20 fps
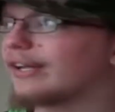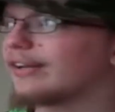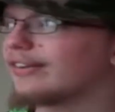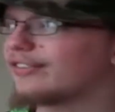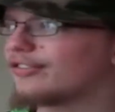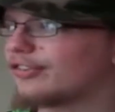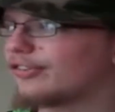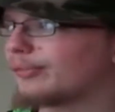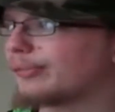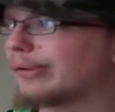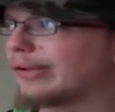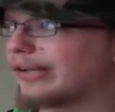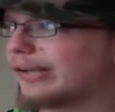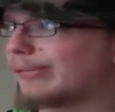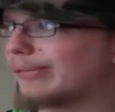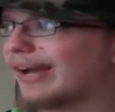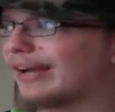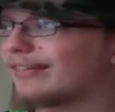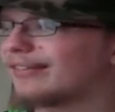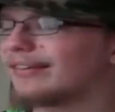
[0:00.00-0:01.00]
It's just Billy
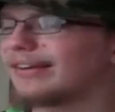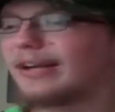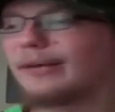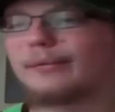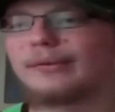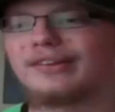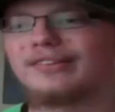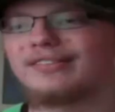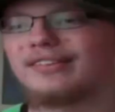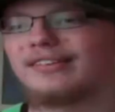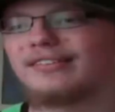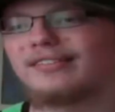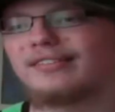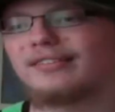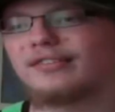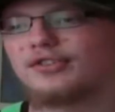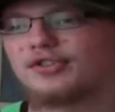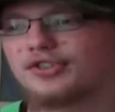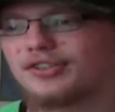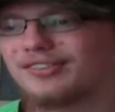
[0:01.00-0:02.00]
Batson, and when he says
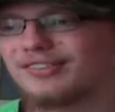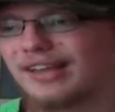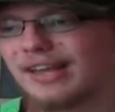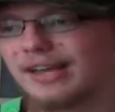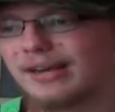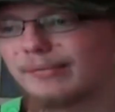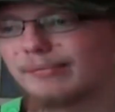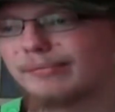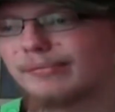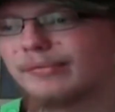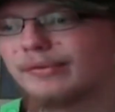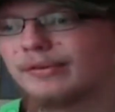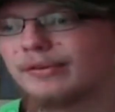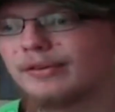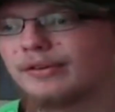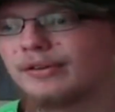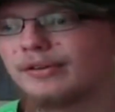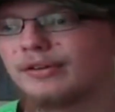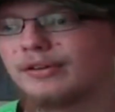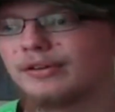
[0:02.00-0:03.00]
Shazam,
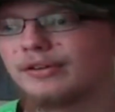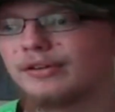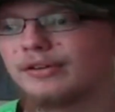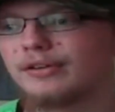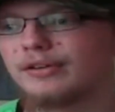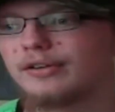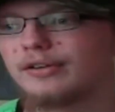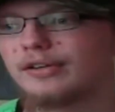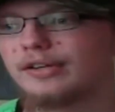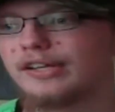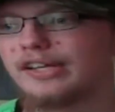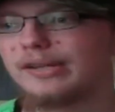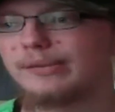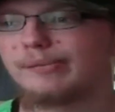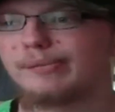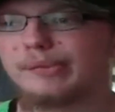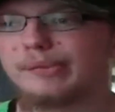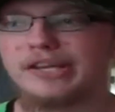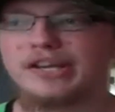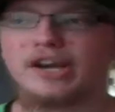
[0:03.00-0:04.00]
he
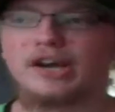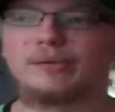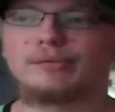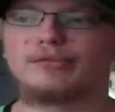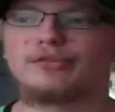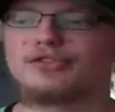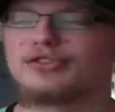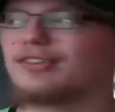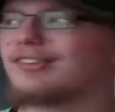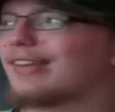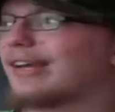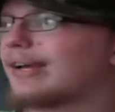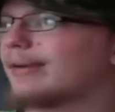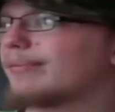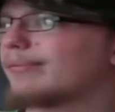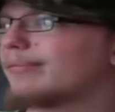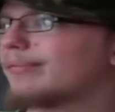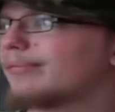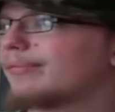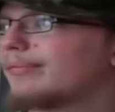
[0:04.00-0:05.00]
becomes Shazam.
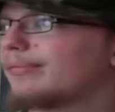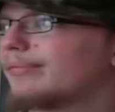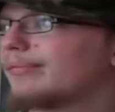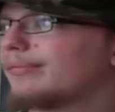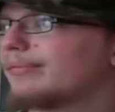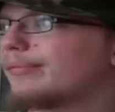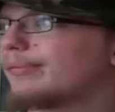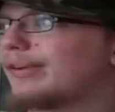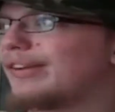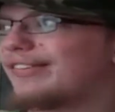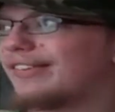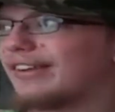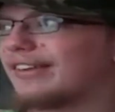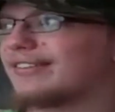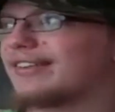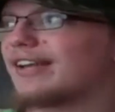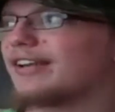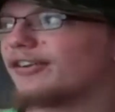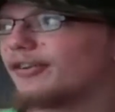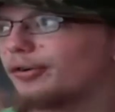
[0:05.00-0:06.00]
He's like a
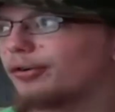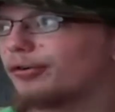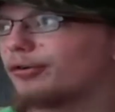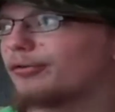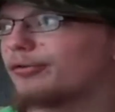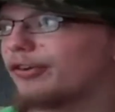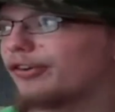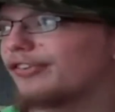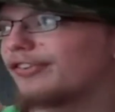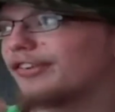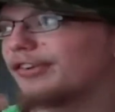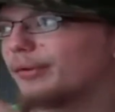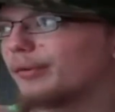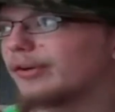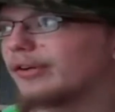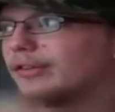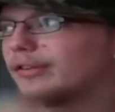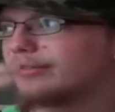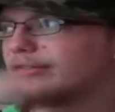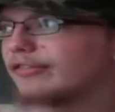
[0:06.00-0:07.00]
10-year-old who turns into
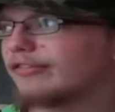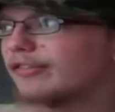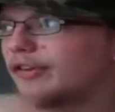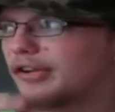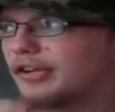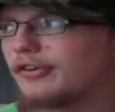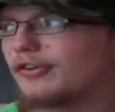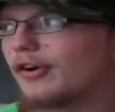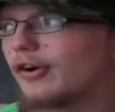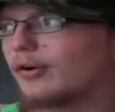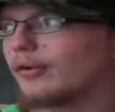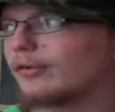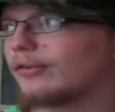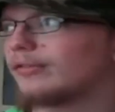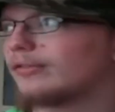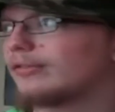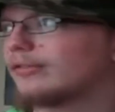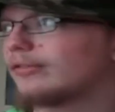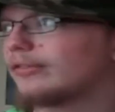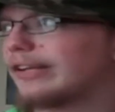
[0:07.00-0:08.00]
a fully grown,
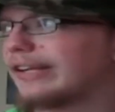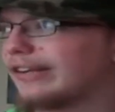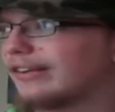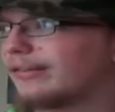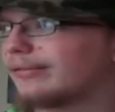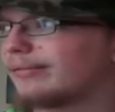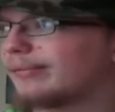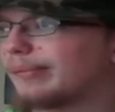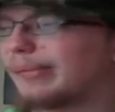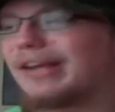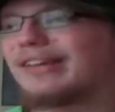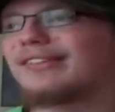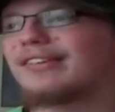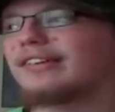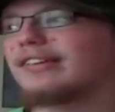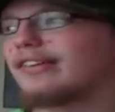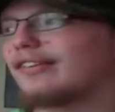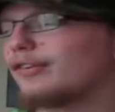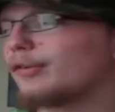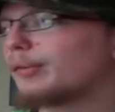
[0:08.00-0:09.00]
like
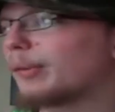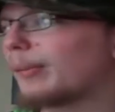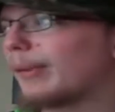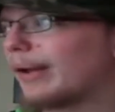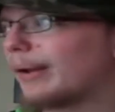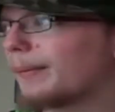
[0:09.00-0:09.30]
basically Superman.